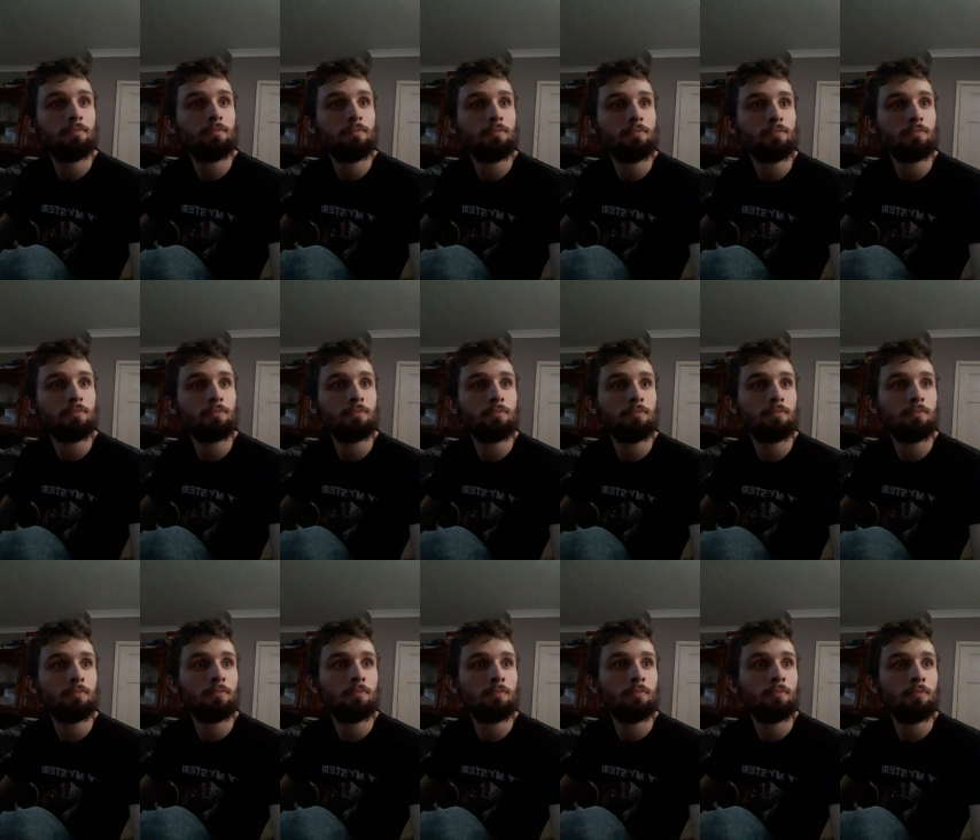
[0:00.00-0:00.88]
So it'll be
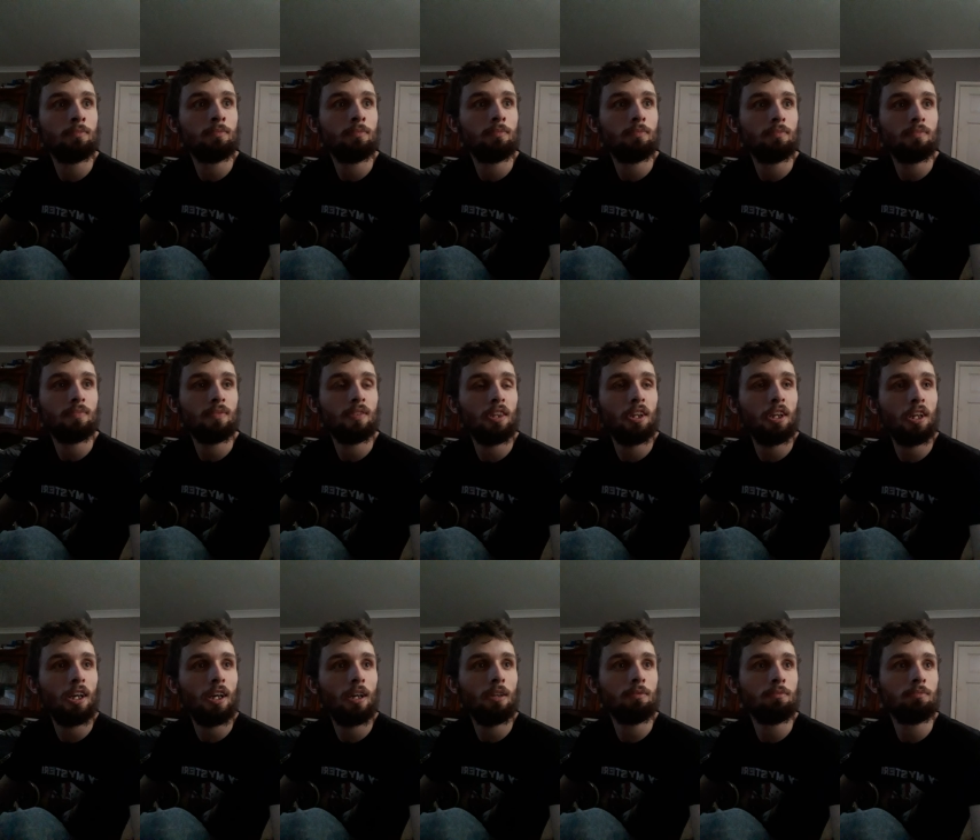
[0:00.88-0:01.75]
nice, when not it? It'll
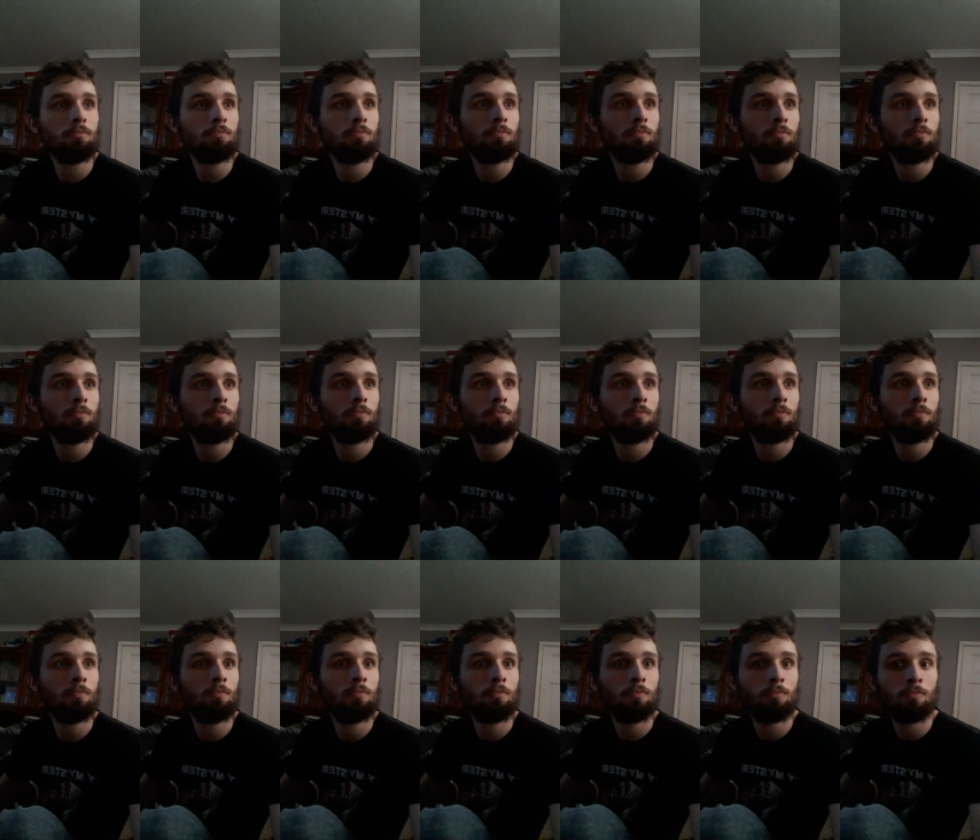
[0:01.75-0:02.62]
yeah. be official.
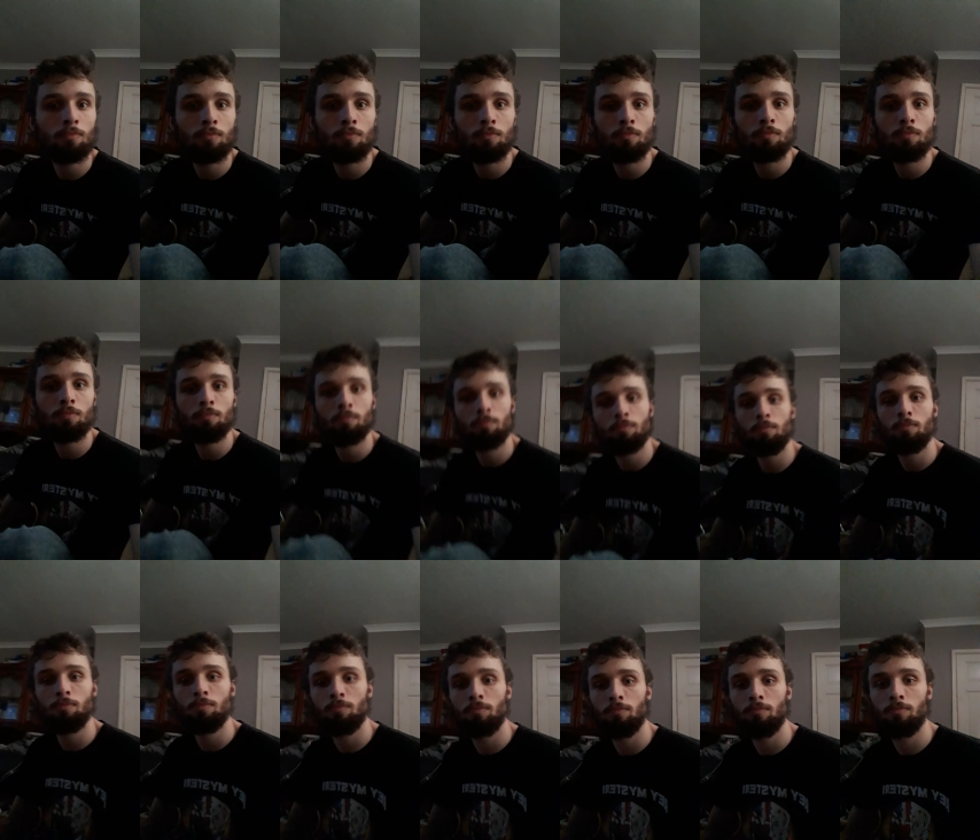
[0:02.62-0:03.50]
So we'll
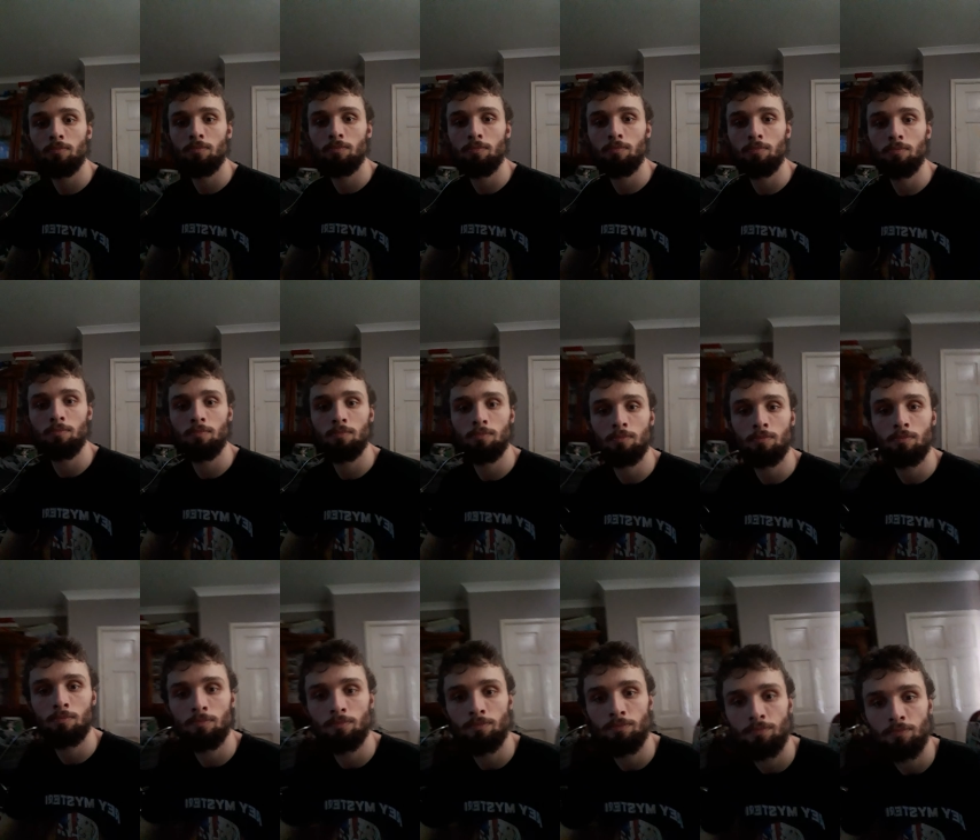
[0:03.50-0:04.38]
see after
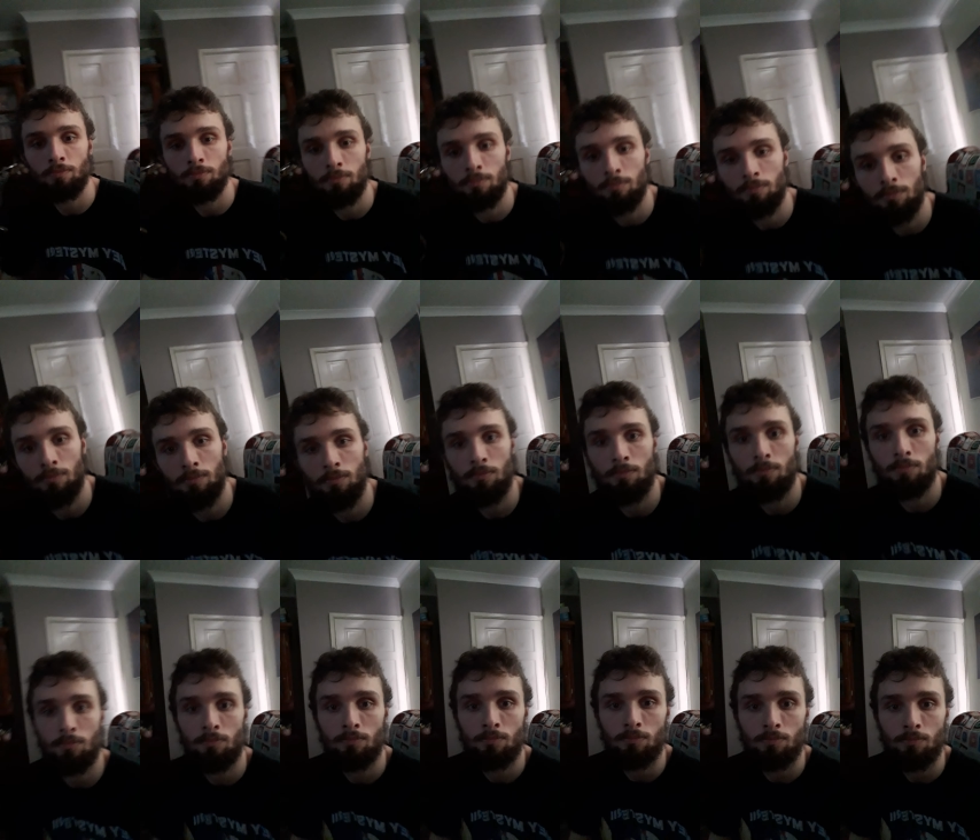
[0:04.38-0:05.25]
Christmas. We'll get this out of the
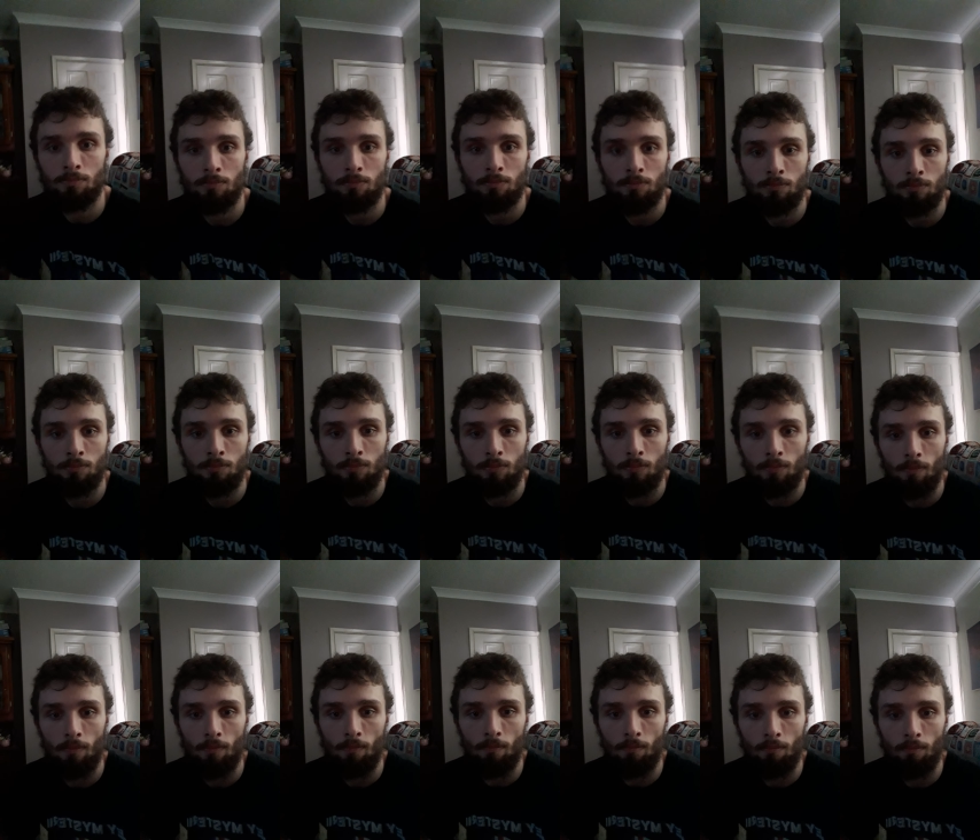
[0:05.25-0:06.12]
way first, and we'll see
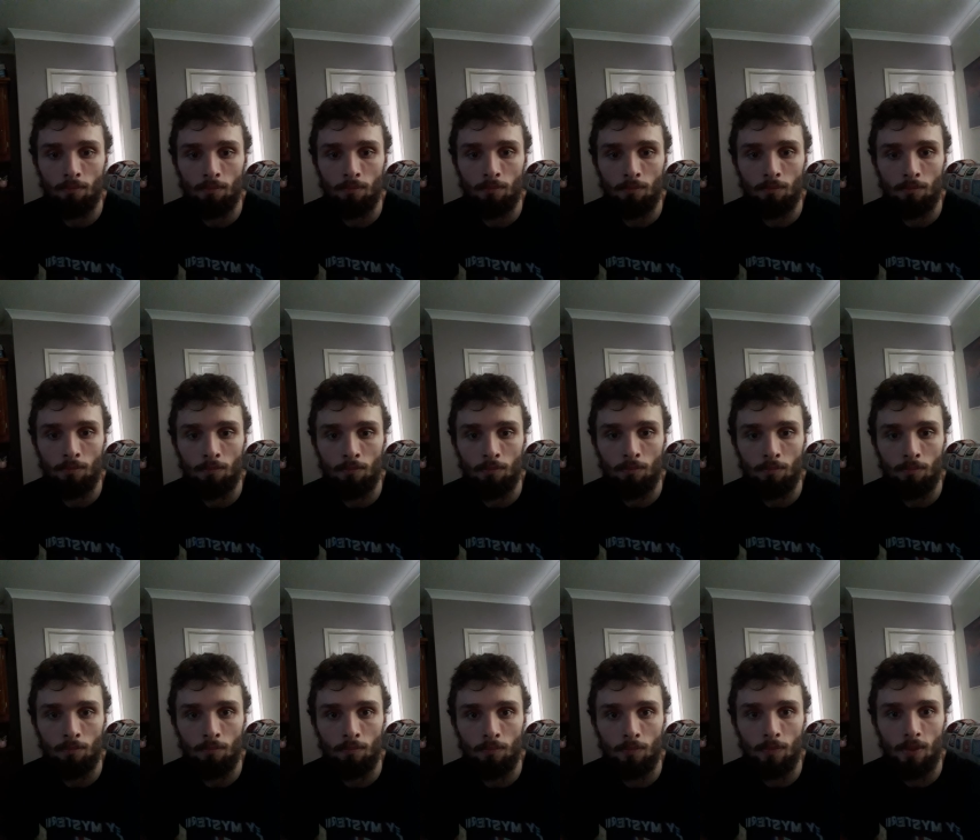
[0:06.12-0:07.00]
about getting it done.
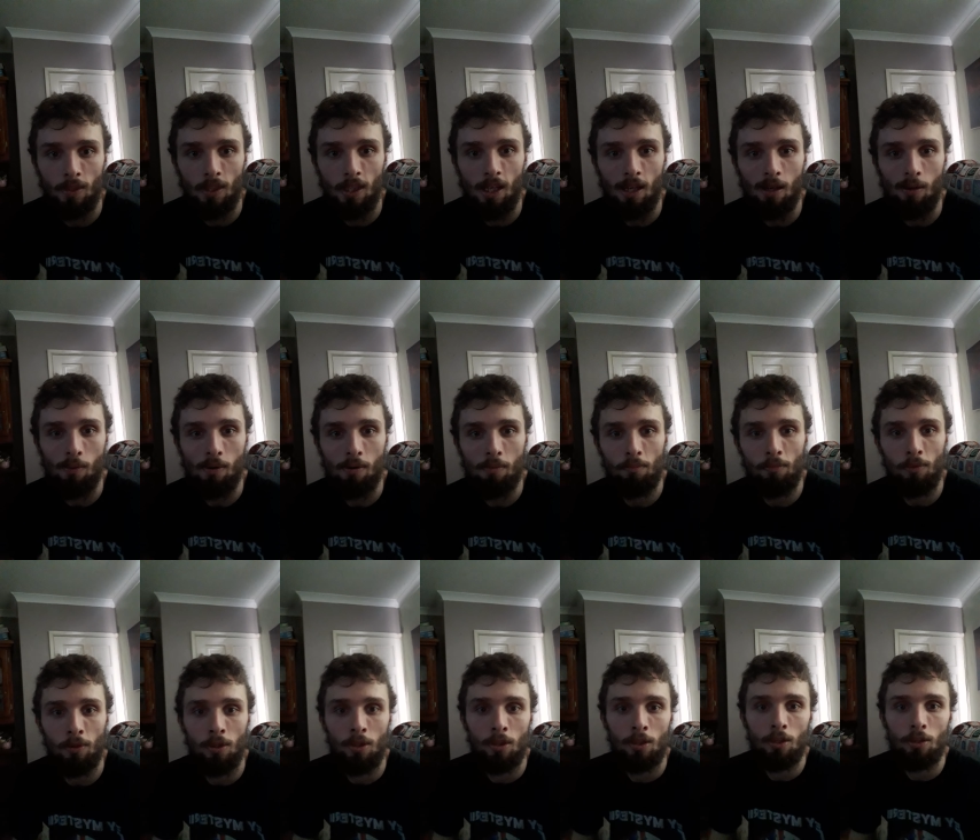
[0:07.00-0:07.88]
Oh, I want.
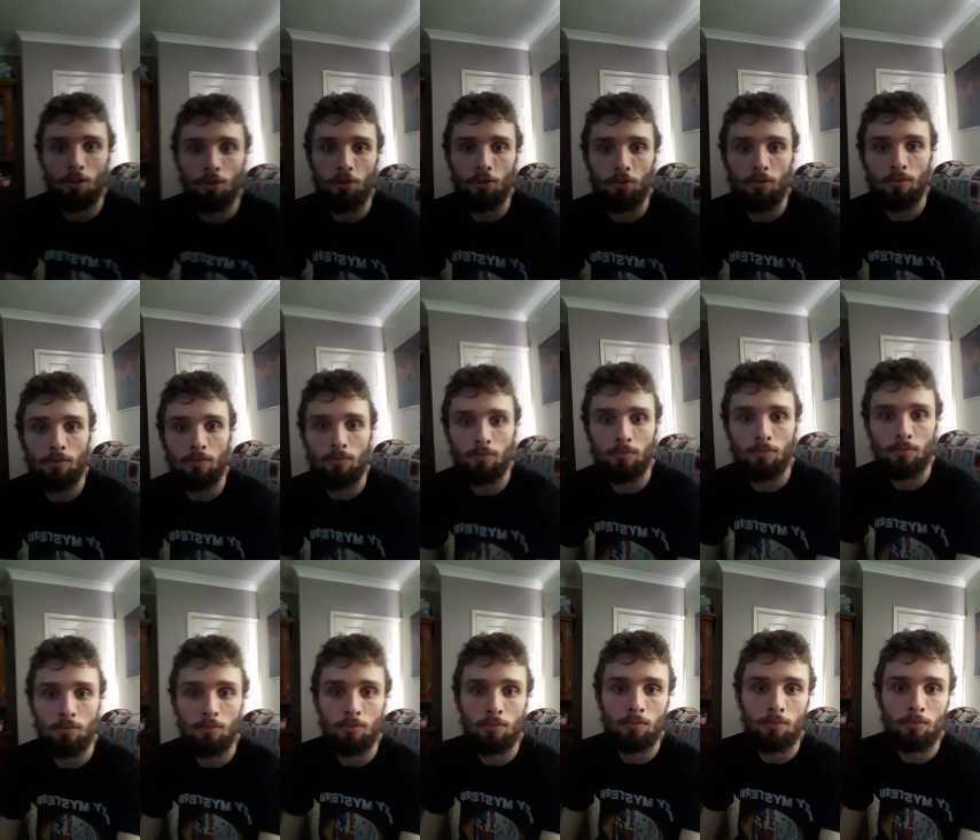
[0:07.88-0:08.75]
I just thought you'd
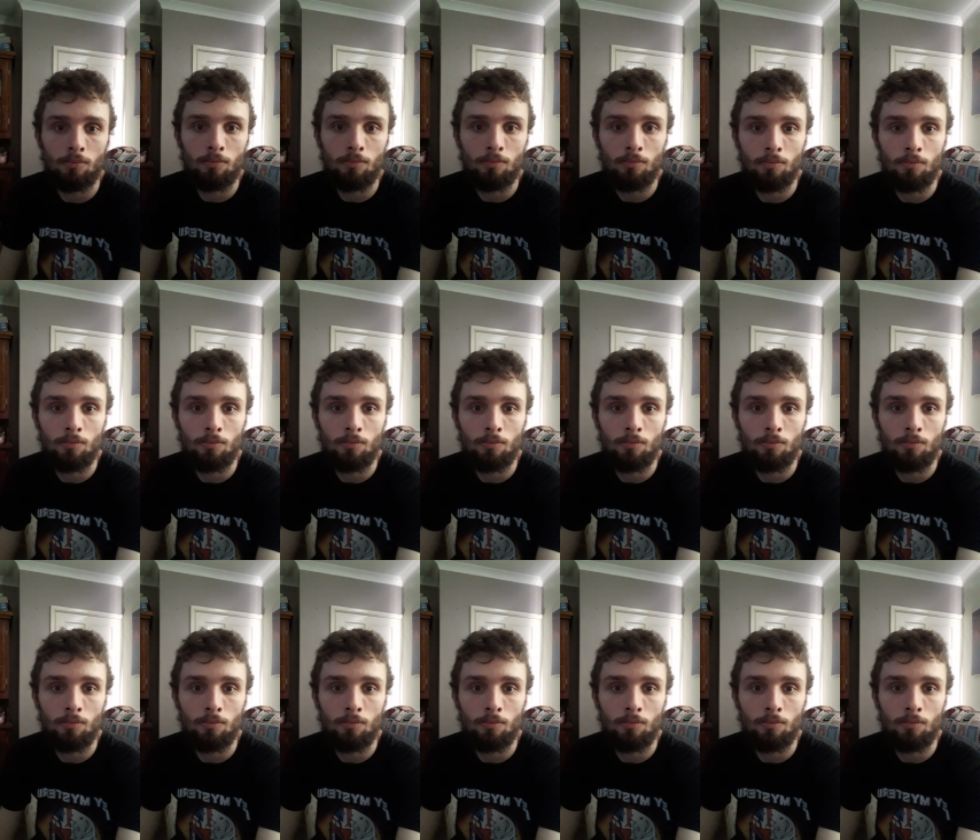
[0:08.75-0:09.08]
like that.